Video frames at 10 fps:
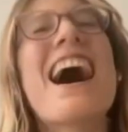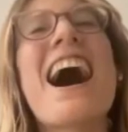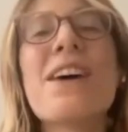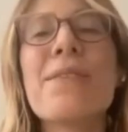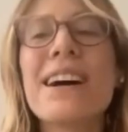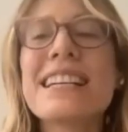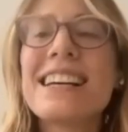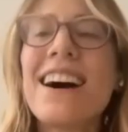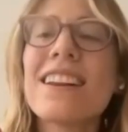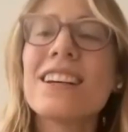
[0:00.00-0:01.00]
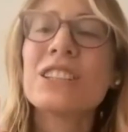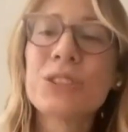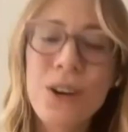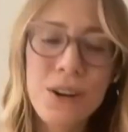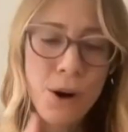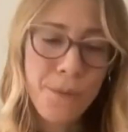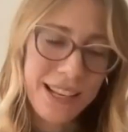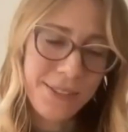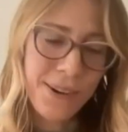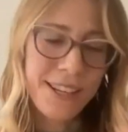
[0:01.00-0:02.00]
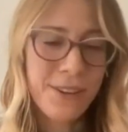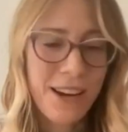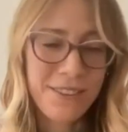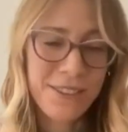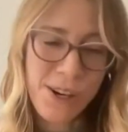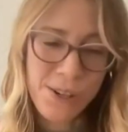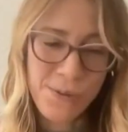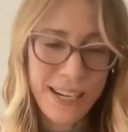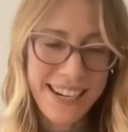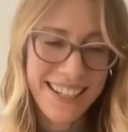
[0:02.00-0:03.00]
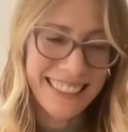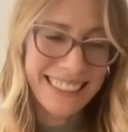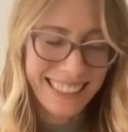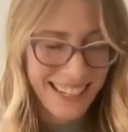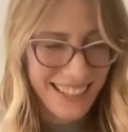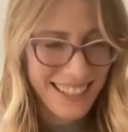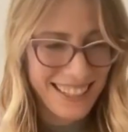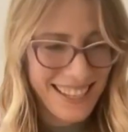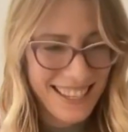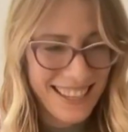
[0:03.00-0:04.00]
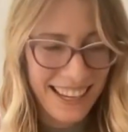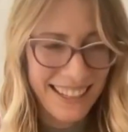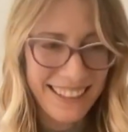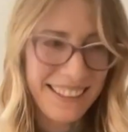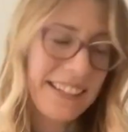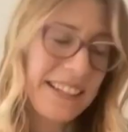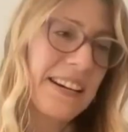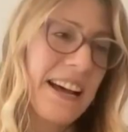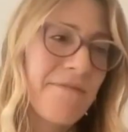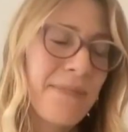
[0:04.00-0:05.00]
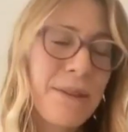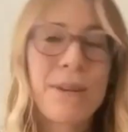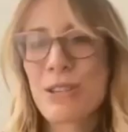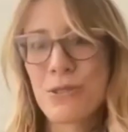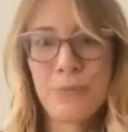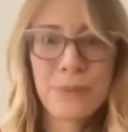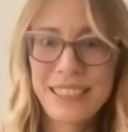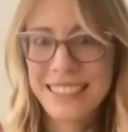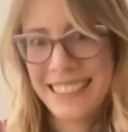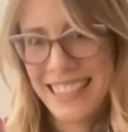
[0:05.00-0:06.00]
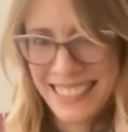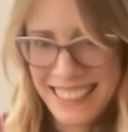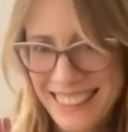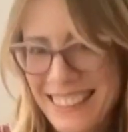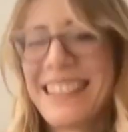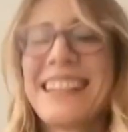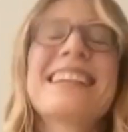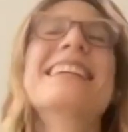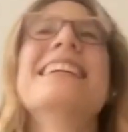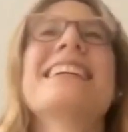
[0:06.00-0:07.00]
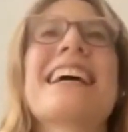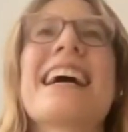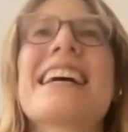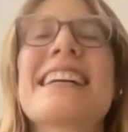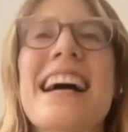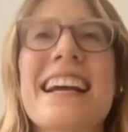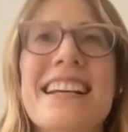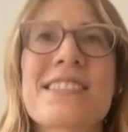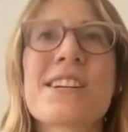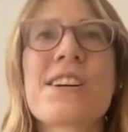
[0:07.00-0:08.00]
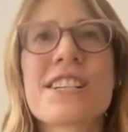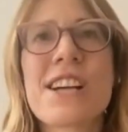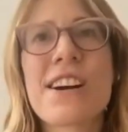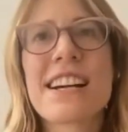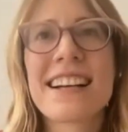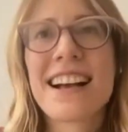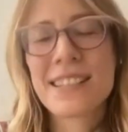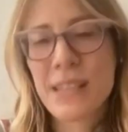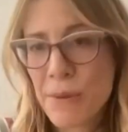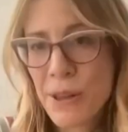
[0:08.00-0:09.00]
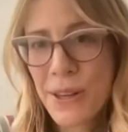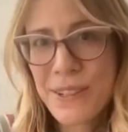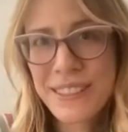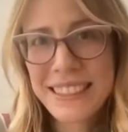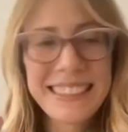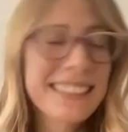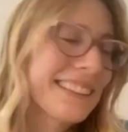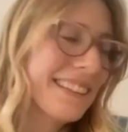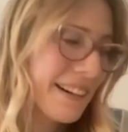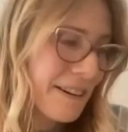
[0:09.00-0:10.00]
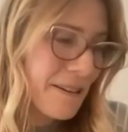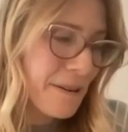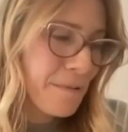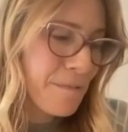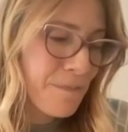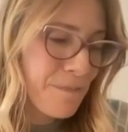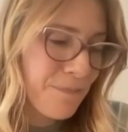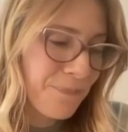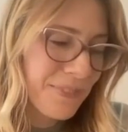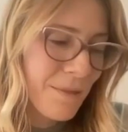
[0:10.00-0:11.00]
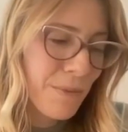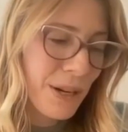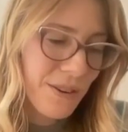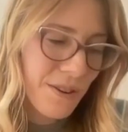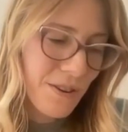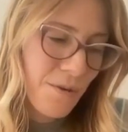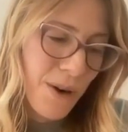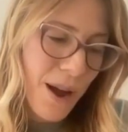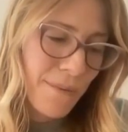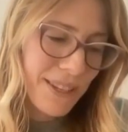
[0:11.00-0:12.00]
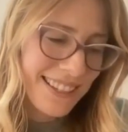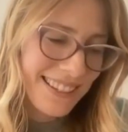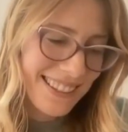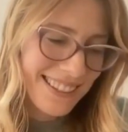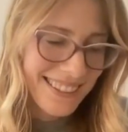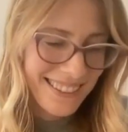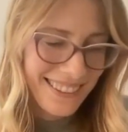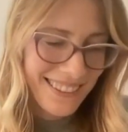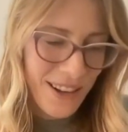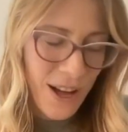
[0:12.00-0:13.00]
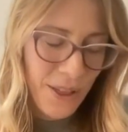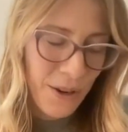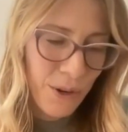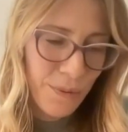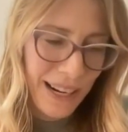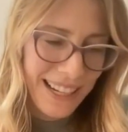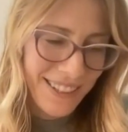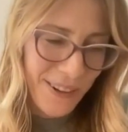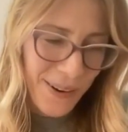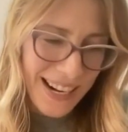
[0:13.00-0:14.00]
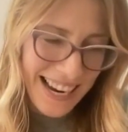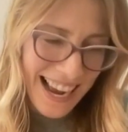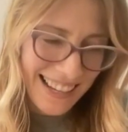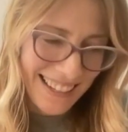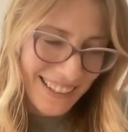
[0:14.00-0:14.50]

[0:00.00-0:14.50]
I want to tell a short romance story, so I've started working on sketches that have made me super excited, and I started sharing some of those, but no promises on the romance story yet.